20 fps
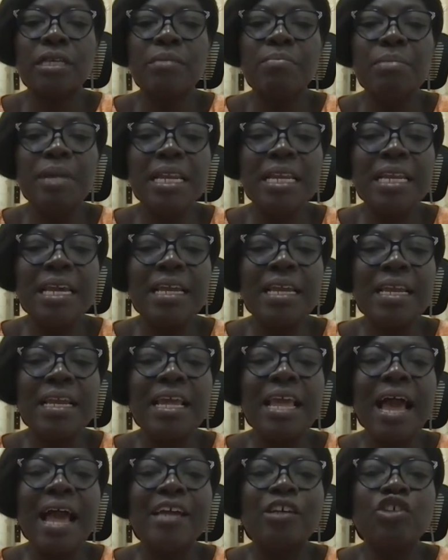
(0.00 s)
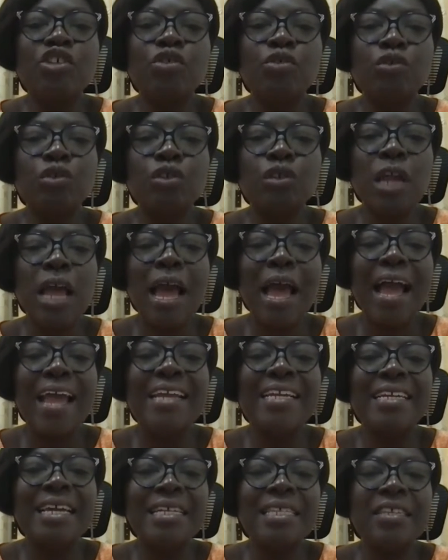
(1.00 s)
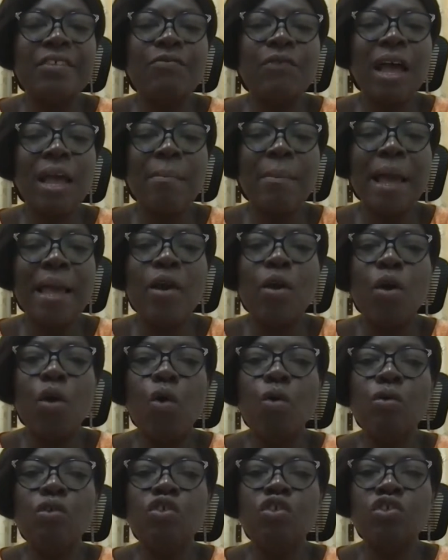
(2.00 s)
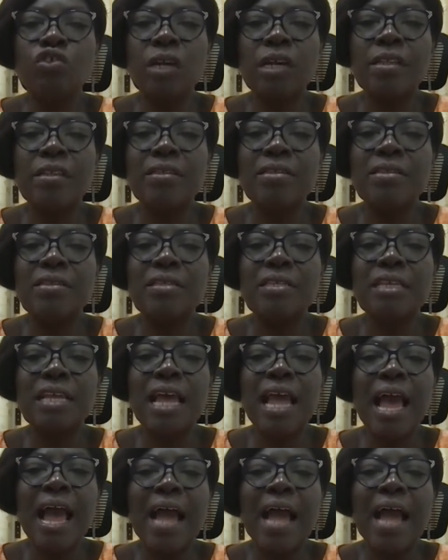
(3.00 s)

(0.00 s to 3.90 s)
Immediately, I should identify my own strengths.